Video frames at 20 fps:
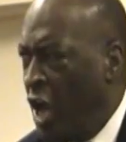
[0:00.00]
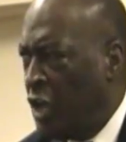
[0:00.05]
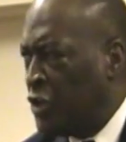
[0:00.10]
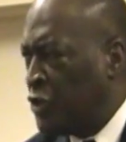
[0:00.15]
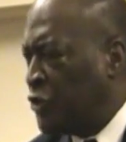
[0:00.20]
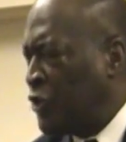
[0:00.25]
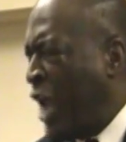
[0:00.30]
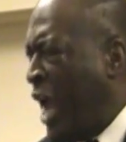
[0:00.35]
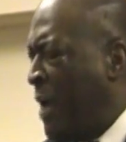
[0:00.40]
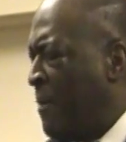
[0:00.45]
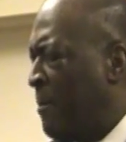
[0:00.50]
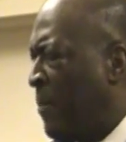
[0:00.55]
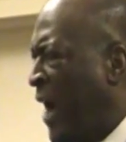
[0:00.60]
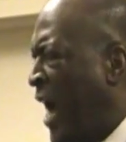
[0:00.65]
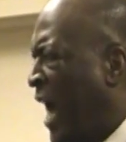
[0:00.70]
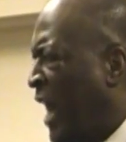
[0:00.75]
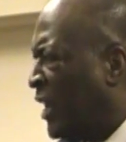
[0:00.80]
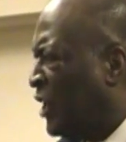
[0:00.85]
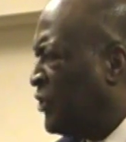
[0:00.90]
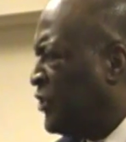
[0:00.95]
I
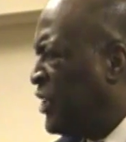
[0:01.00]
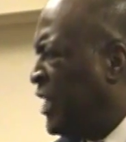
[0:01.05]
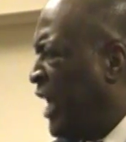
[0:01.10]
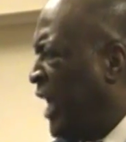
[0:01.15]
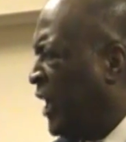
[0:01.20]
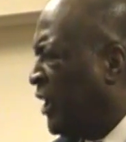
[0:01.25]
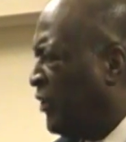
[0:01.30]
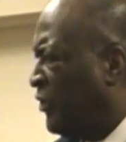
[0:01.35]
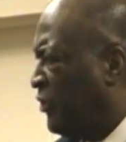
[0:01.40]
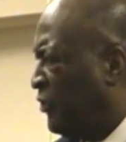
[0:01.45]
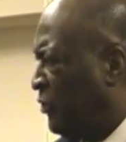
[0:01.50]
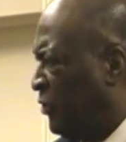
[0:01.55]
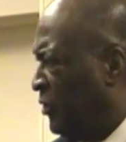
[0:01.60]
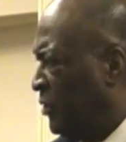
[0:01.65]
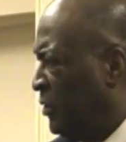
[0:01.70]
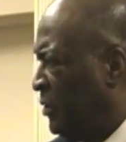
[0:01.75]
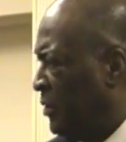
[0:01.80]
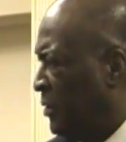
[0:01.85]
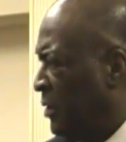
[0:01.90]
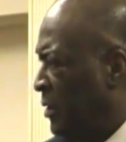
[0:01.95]
understand
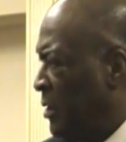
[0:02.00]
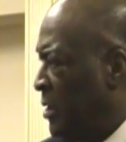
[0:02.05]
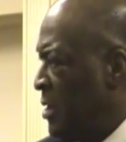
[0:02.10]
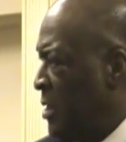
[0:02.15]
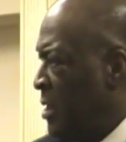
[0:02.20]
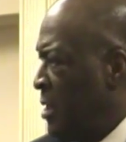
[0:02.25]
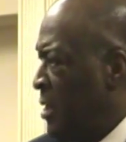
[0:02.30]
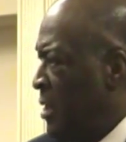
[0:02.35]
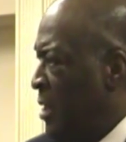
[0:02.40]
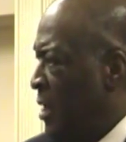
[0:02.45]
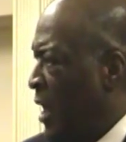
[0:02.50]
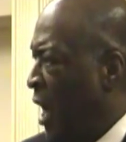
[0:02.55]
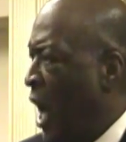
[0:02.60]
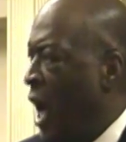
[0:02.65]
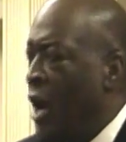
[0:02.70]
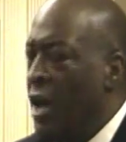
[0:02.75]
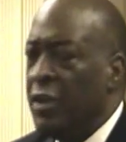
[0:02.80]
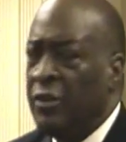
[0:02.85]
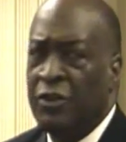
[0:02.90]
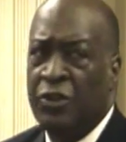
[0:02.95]
politics.
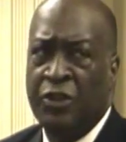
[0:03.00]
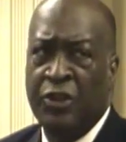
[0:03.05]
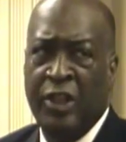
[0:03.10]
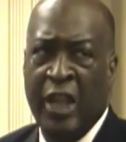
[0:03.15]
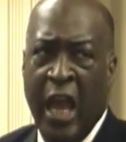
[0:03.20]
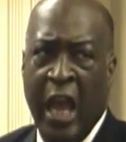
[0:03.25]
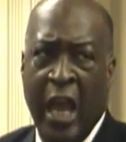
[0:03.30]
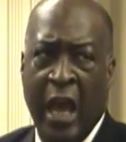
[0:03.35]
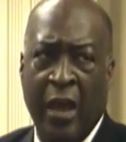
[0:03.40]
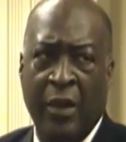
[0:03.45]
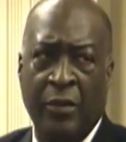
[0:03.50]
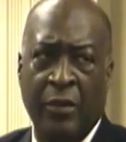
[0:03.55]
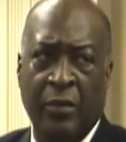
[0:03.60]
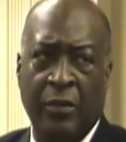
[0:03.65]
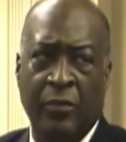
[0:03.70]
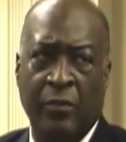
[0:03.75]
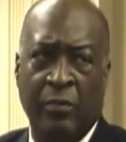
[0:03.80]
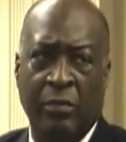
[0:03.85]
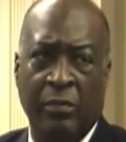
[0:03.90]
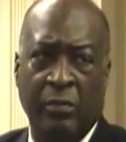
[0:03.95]
I
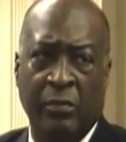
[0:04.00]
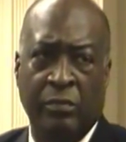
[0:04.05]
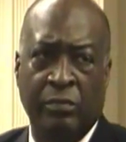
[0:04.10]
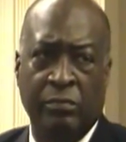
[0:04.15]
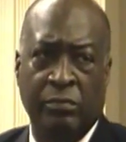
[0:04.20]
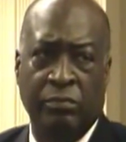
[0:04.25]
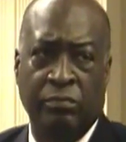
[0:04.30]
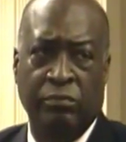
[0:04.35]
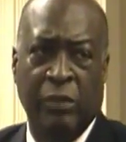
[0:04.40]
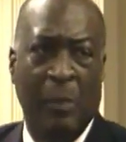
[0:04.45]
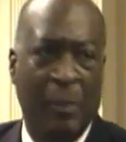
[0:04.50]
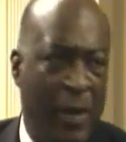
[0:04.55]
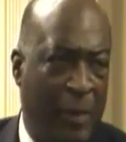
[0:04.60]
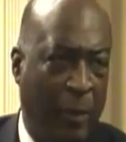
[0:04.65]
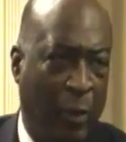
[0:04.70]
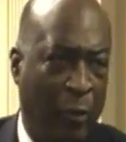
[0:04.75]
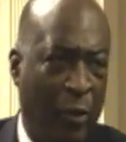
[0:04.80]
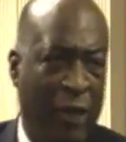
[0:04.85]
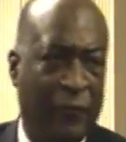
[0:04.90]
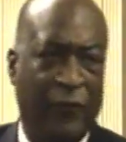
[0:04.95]
understand when
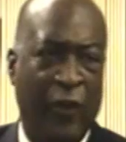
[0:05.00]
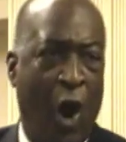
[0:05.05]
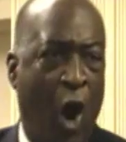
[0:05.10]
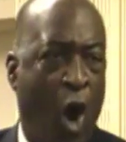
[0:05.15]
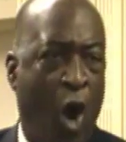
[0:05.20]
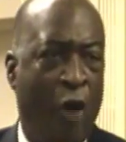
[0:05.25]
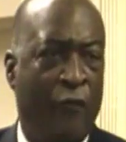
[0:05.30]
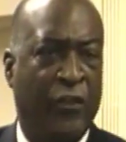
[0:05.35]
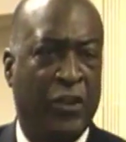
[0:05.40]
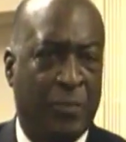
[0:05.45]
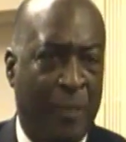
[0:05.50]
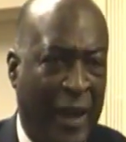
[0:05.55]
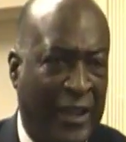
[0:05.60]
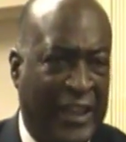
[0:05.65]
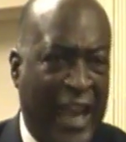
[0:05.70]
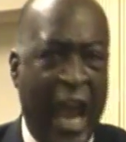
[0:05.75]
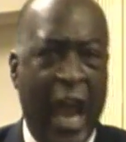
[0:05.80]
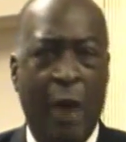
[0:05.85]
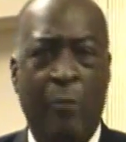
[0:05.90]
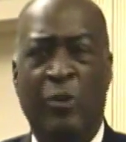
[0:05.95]
people run for office.
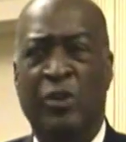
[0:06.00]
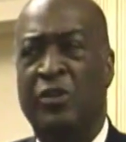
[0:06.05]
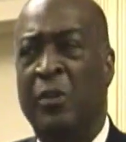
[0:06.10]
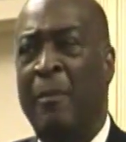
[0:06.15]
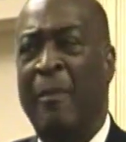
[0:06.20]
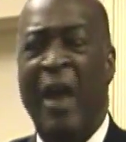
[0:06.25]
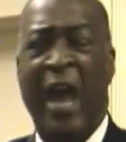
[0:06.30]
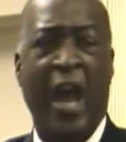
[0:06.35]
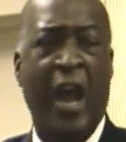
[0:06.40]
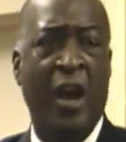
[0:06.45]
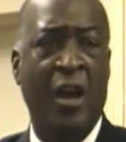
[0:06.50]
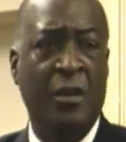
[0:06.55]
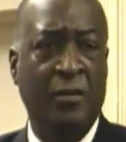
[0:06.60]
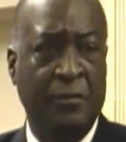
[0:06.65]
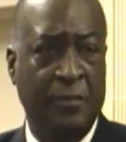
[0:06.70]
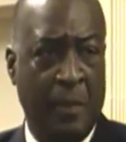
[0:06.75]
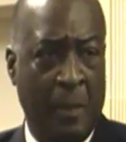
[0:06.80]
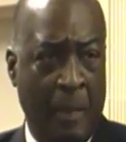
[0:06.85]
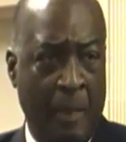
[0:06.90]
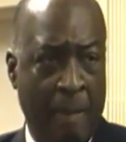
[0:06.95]
My dad was a
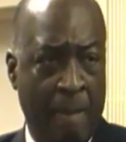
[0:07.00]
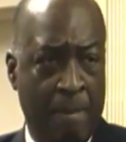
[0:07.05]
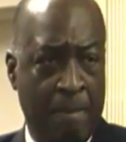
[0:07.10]
mayor.